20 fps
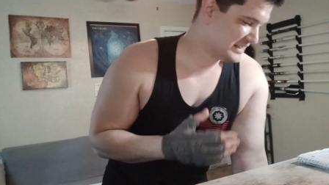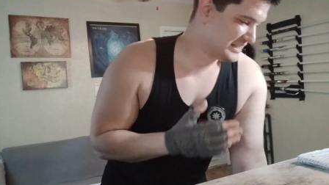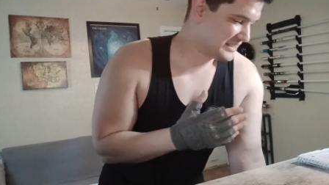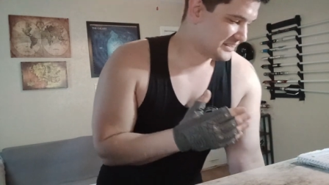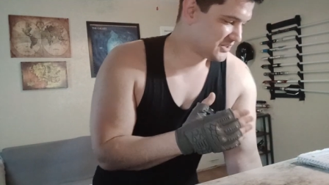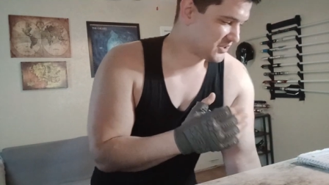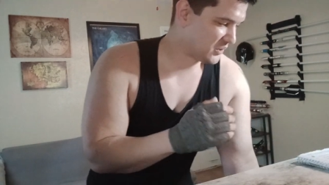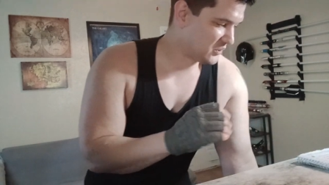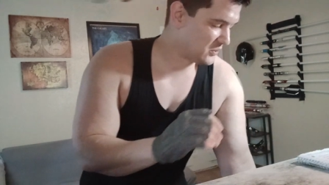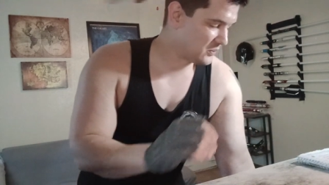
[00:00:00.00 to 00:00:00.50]

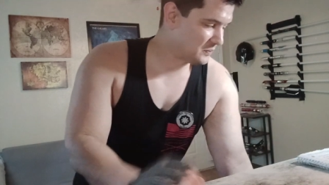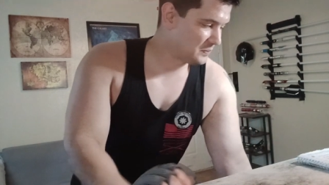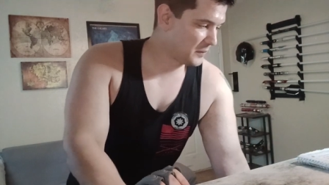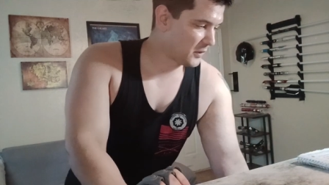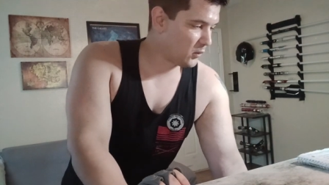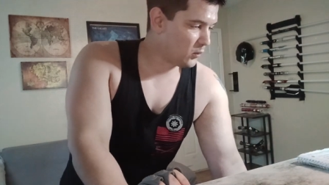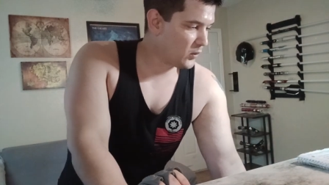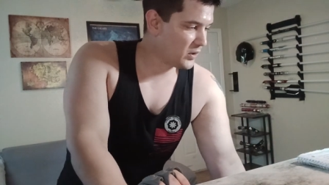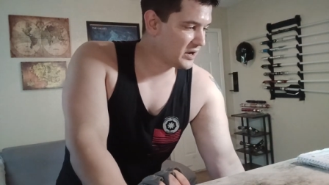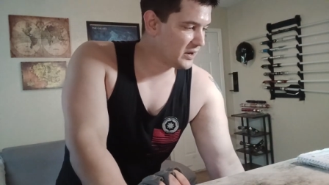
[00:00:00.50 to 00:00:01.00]
So
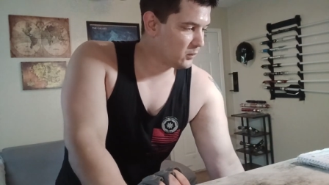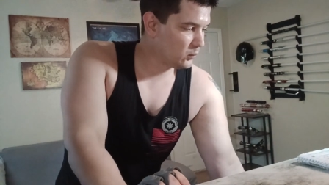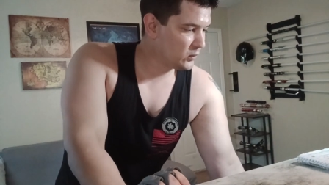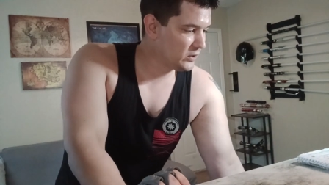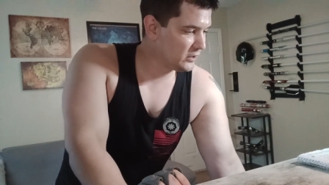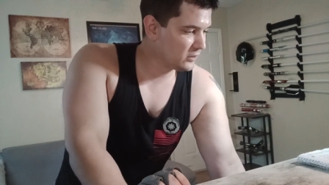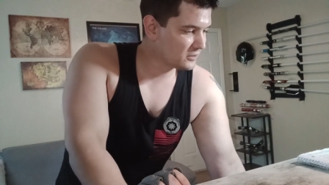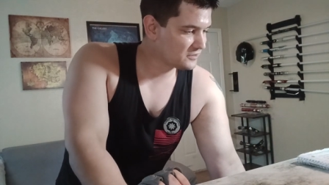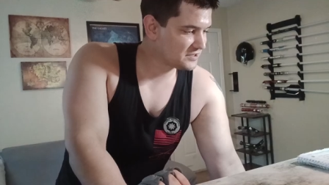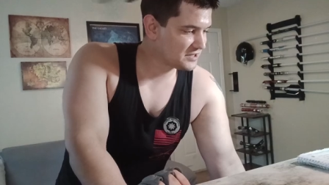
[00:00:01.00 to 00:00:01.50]
when
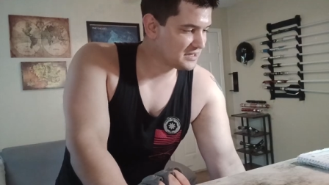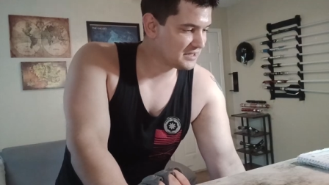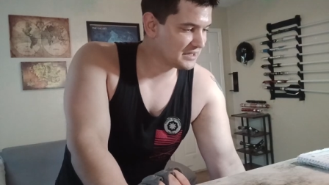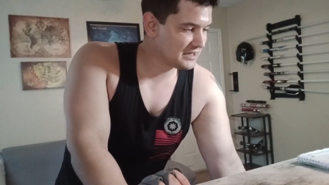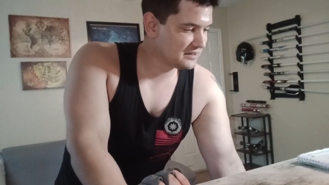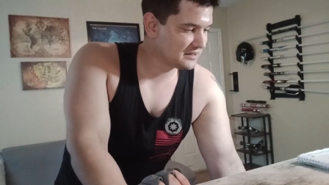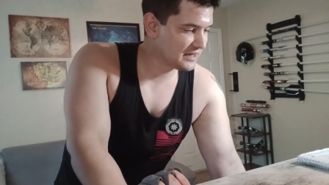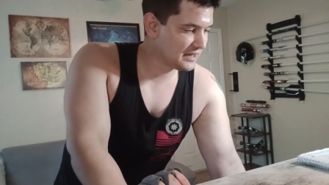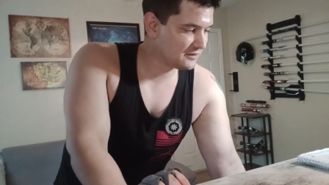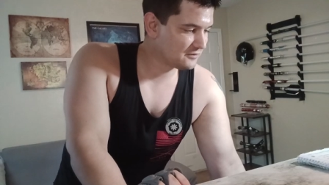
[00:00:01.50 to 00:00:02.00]
we are
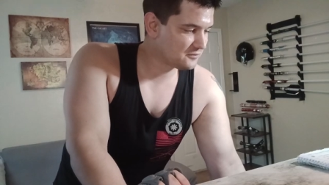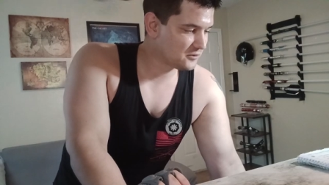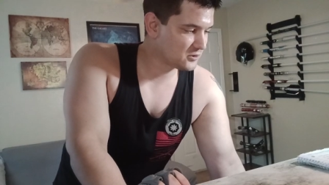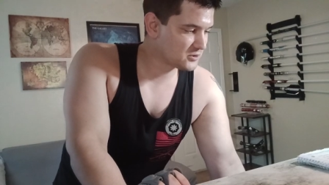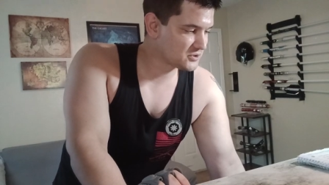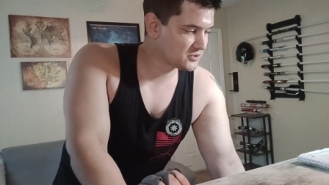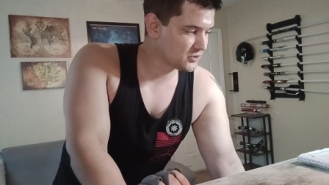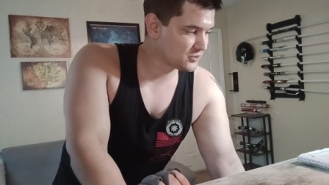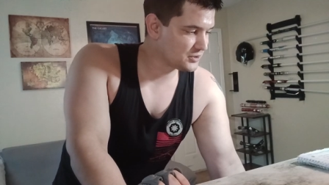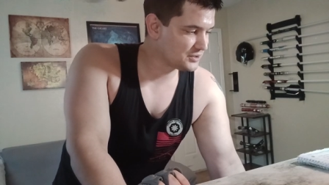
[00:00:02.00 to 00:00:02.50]
taking that
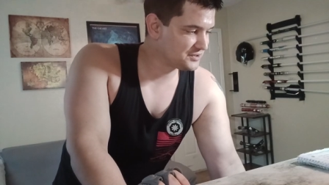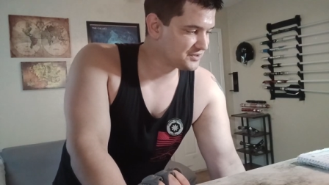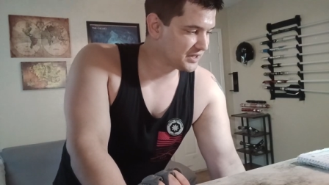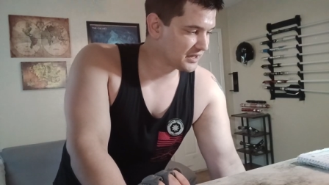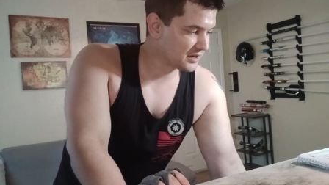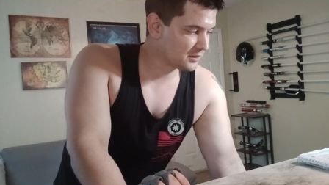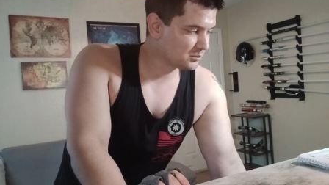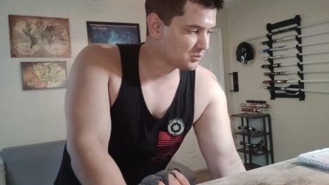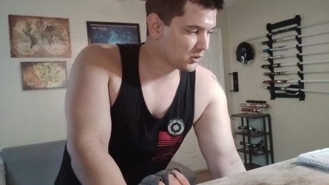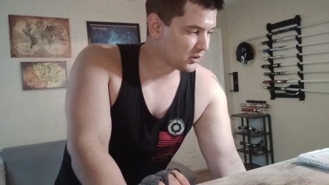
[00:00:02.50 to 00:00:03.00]
first
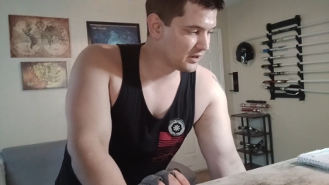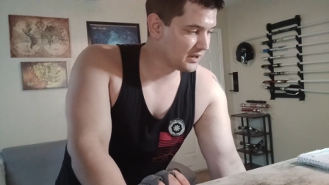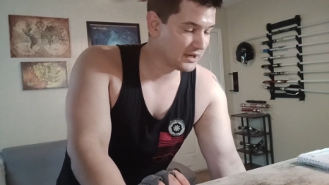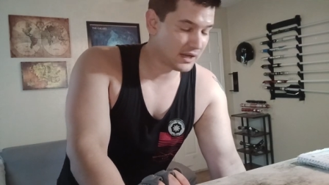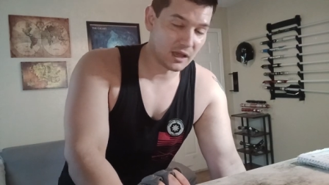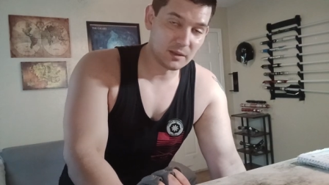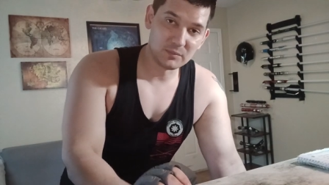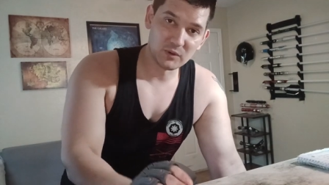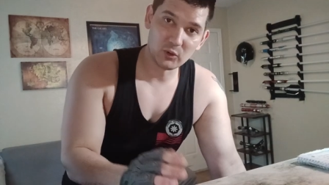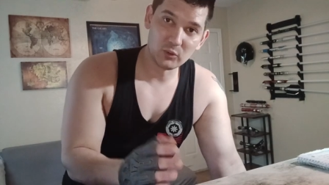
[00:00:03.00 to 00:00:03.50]
30-second break,
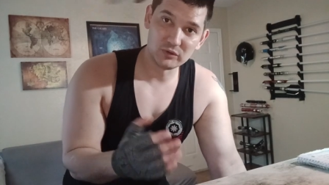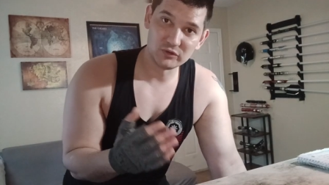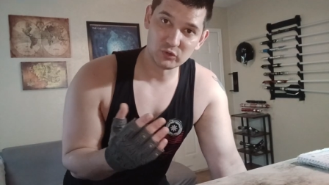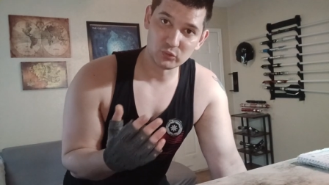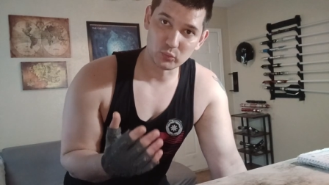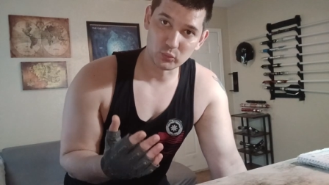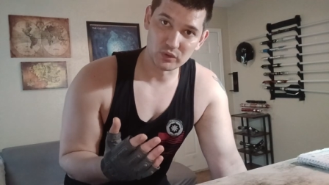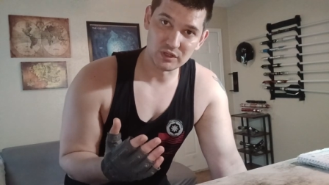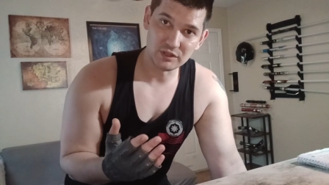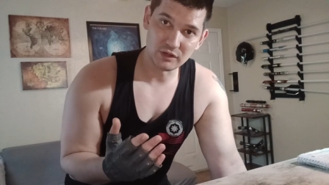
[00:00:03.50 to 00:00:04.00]
I'm going to
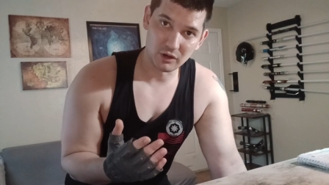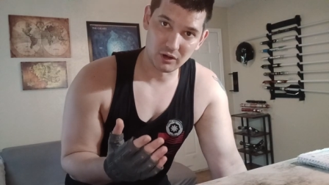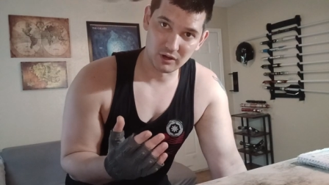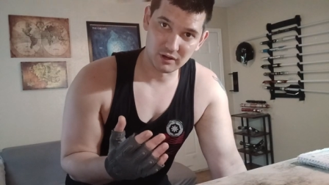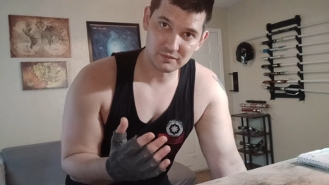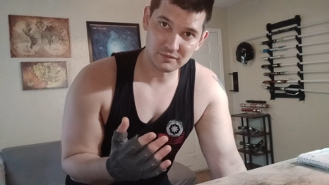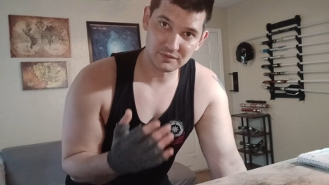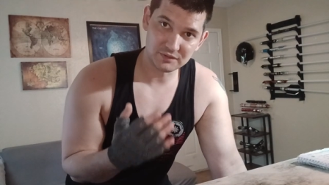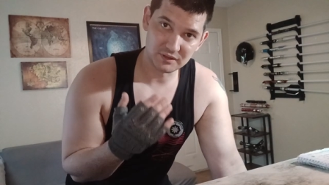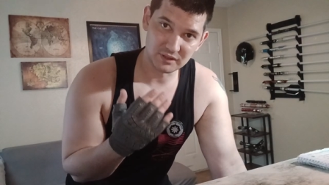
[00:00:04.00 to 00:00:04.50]
read
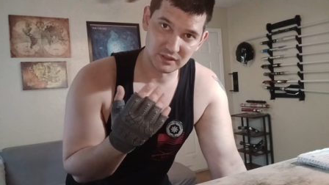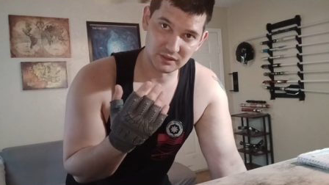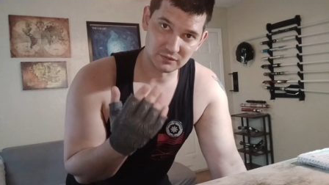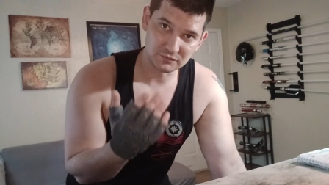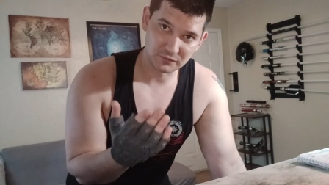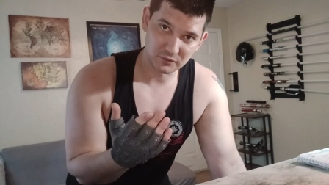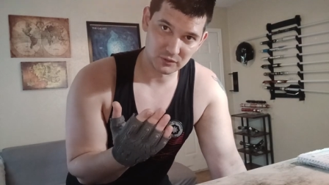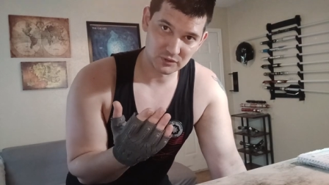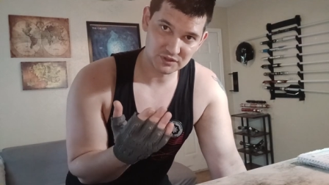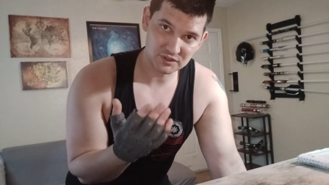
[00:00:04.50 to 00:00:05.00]
off the
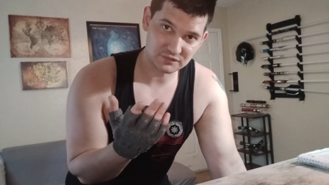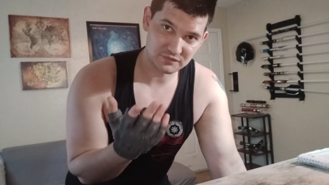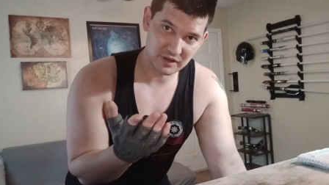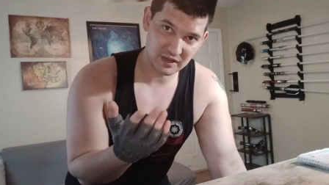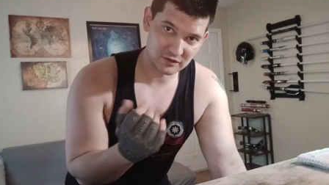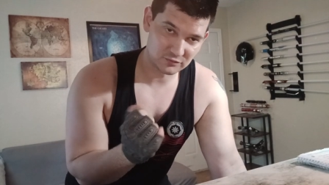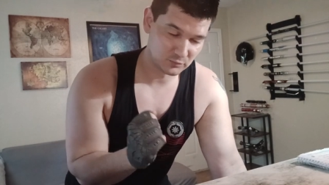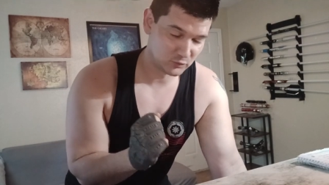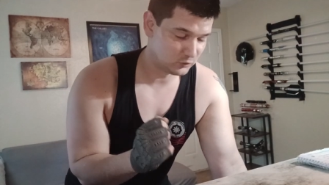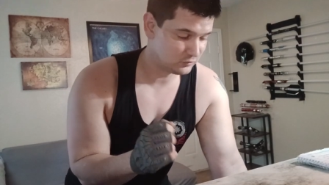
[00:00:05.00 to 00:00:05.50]
first
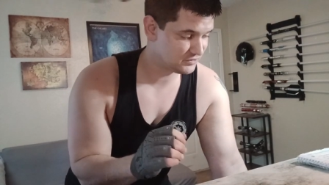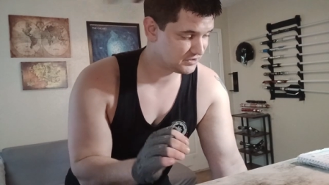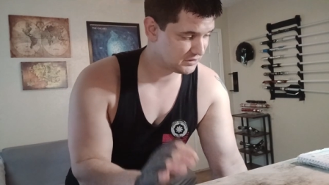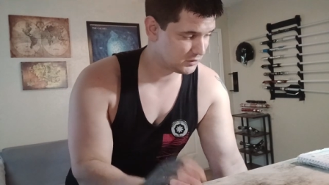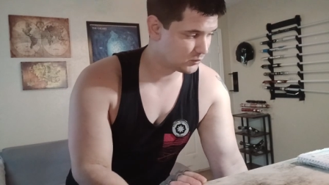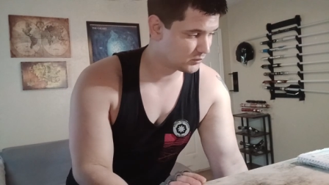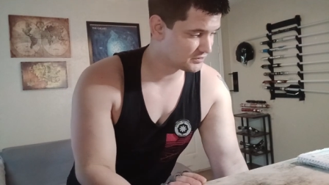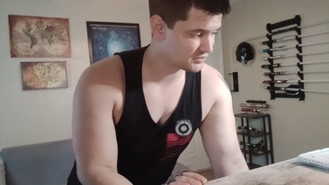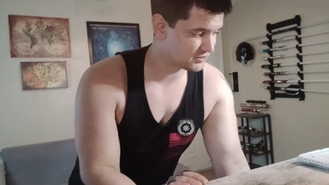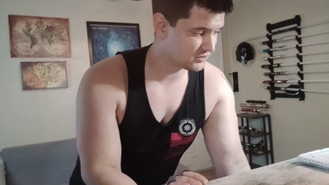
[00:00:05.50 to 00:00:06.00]
5-move
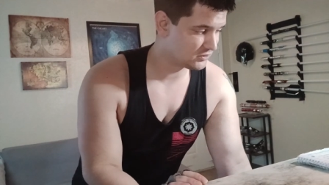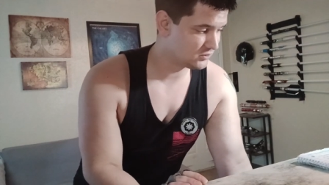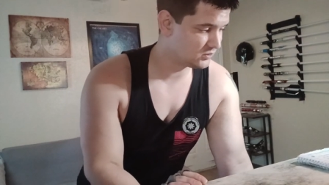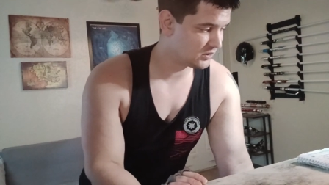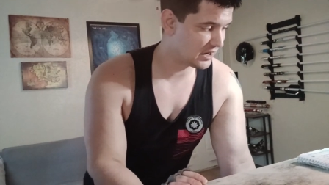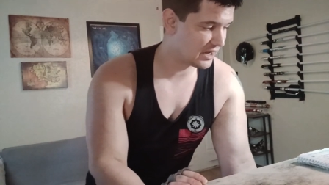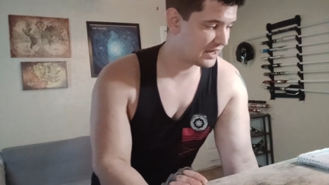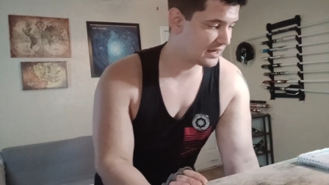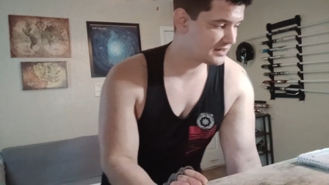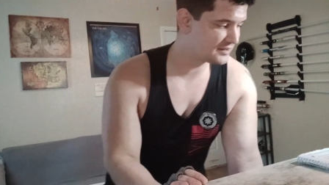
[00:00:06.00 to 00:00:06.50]
sequence to you
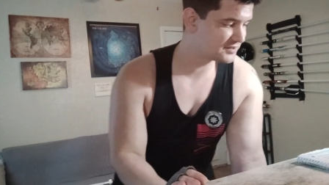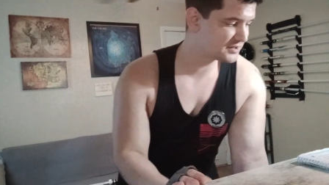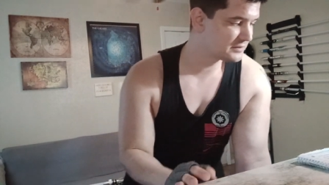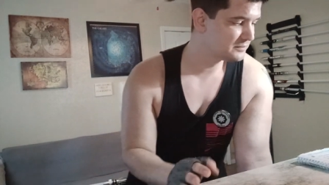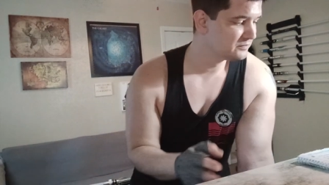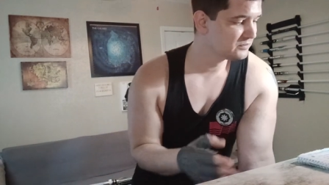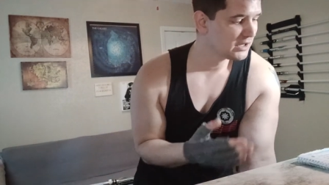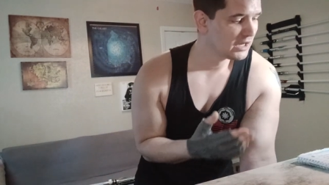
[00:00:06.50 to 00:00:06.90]
guys.